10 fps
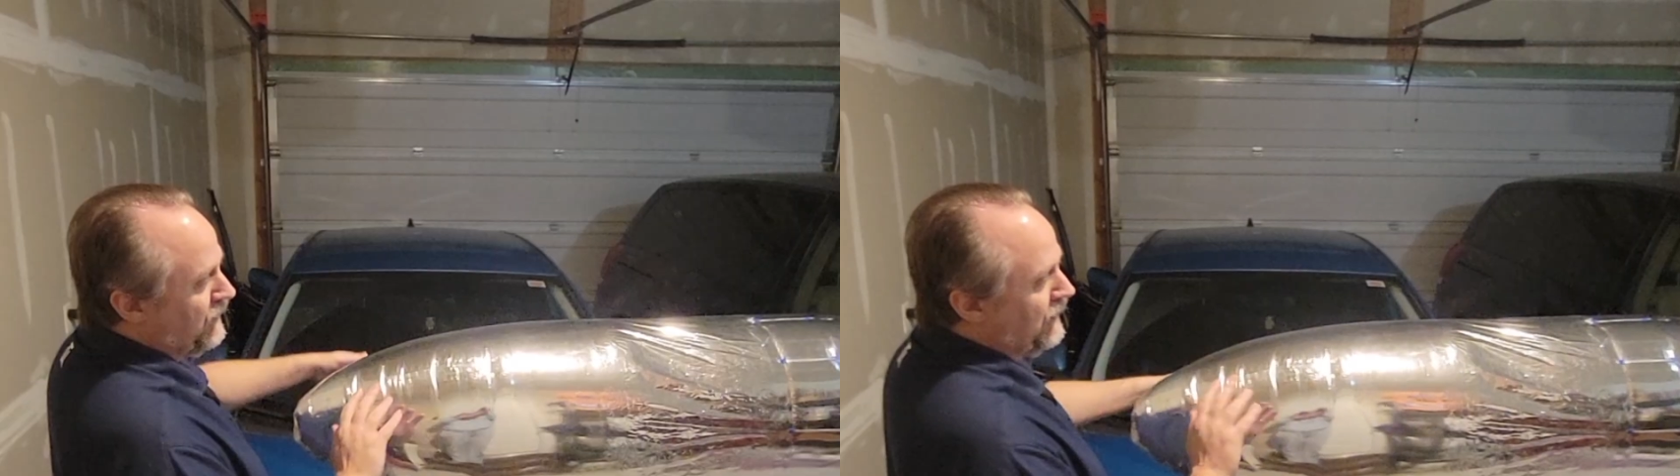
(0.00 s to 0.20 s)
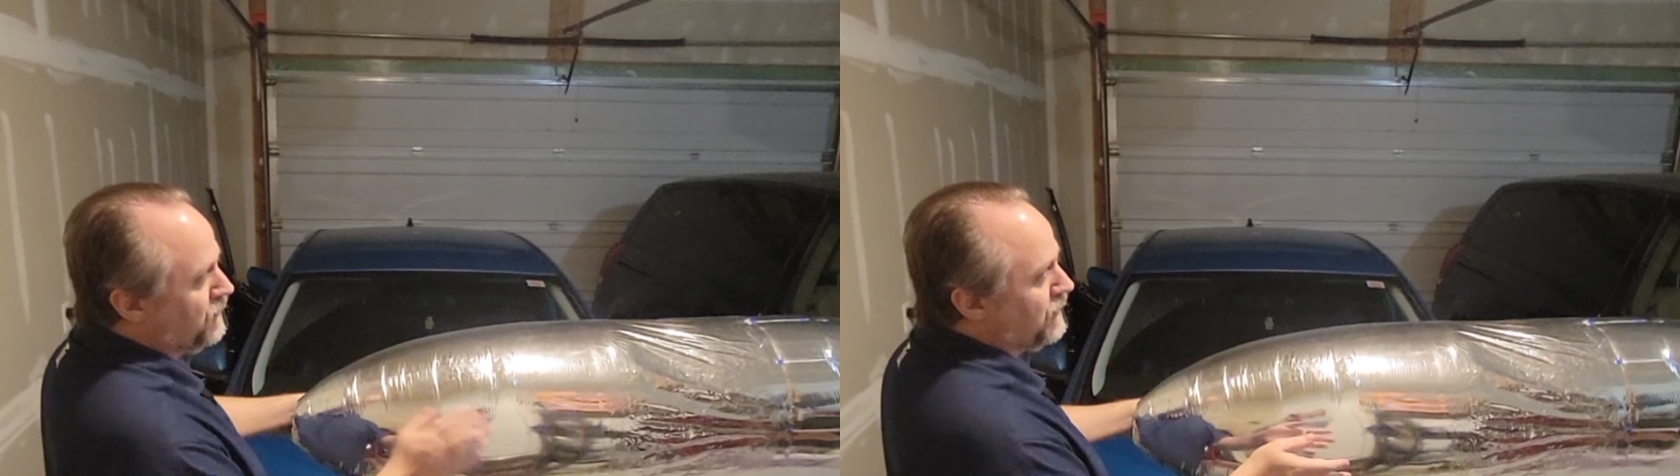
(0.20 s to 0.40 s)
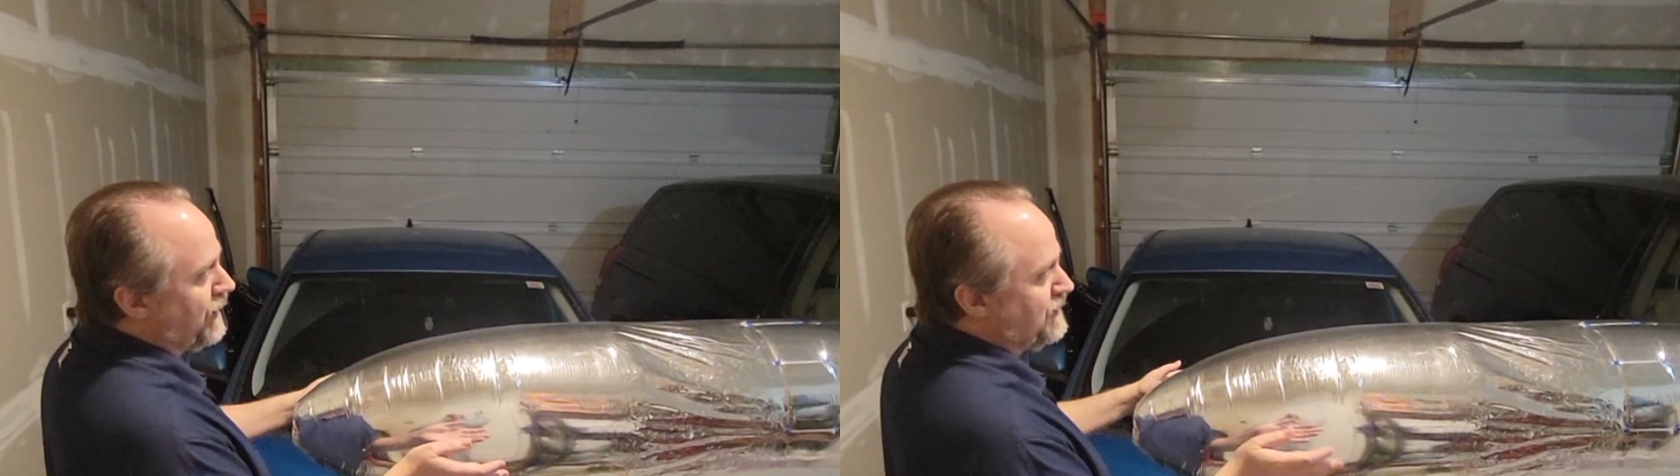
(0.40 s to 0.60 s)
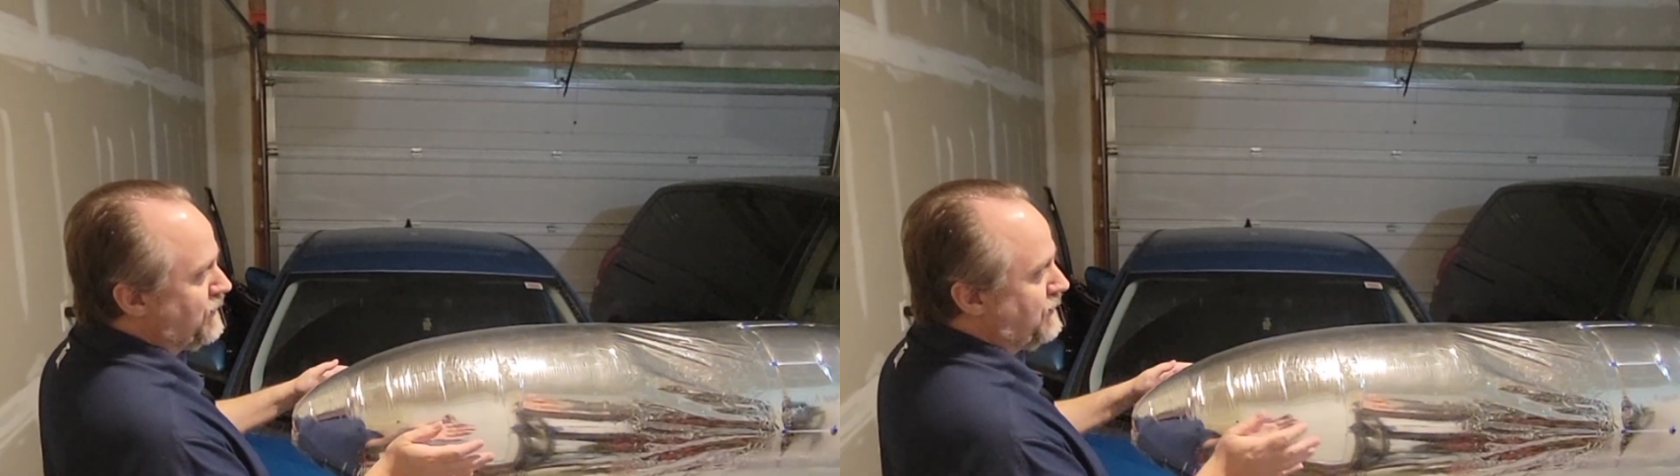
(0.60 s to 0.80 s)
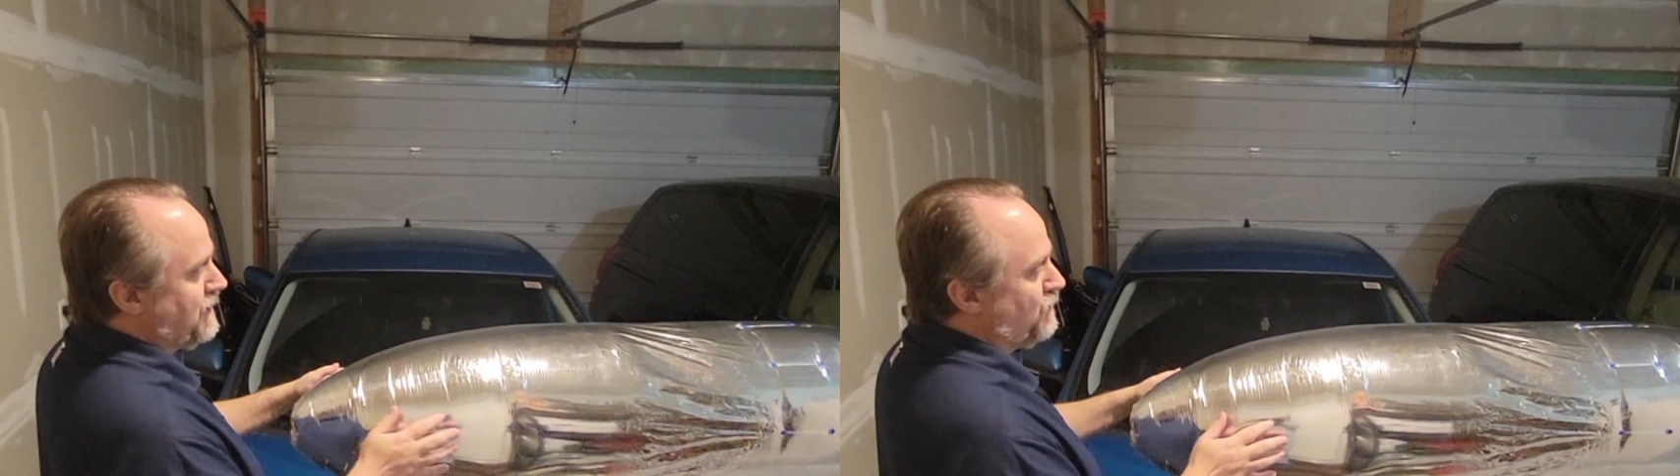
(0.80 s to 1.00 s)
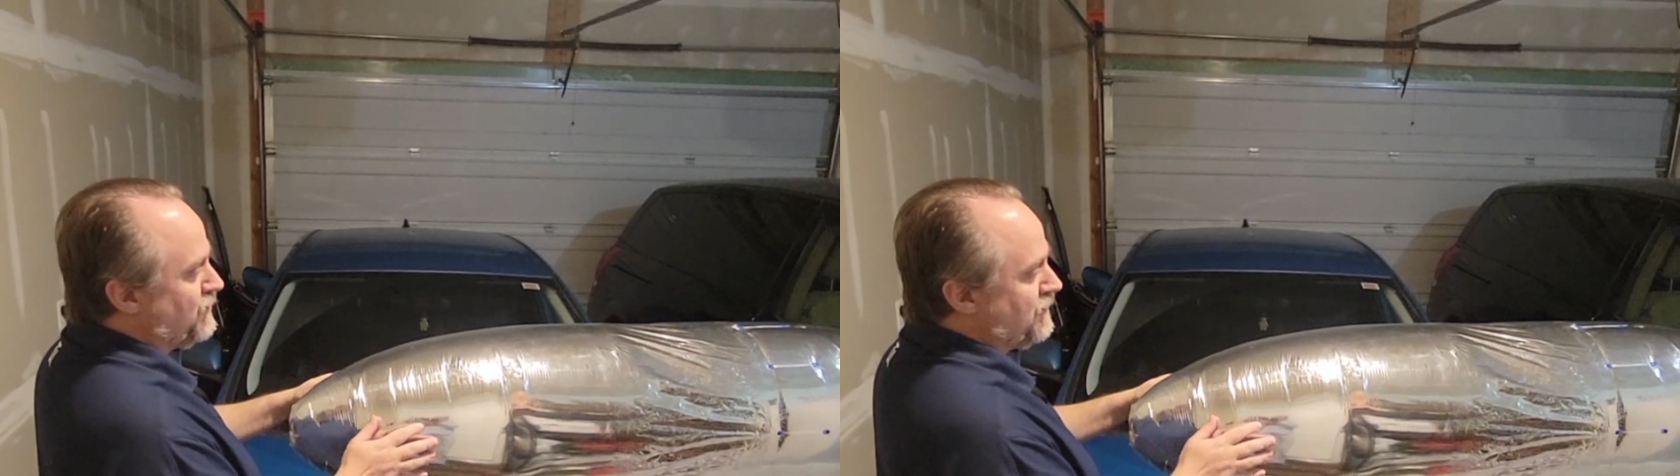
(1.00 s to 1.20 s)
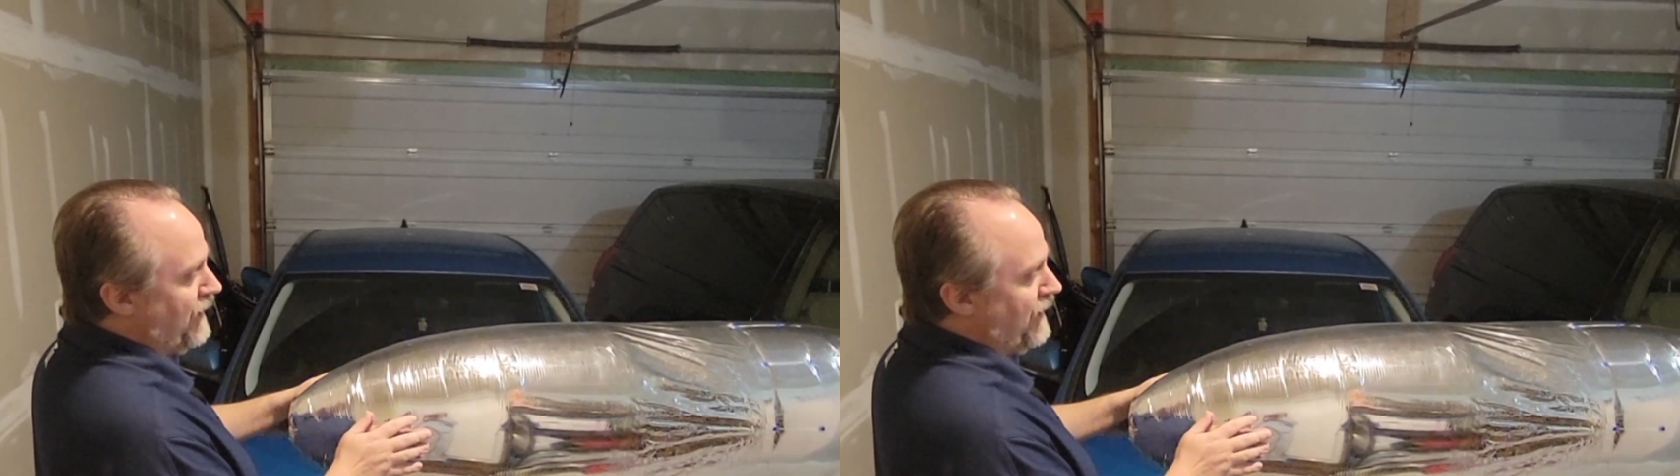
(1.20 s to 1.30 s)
equalize with the temperature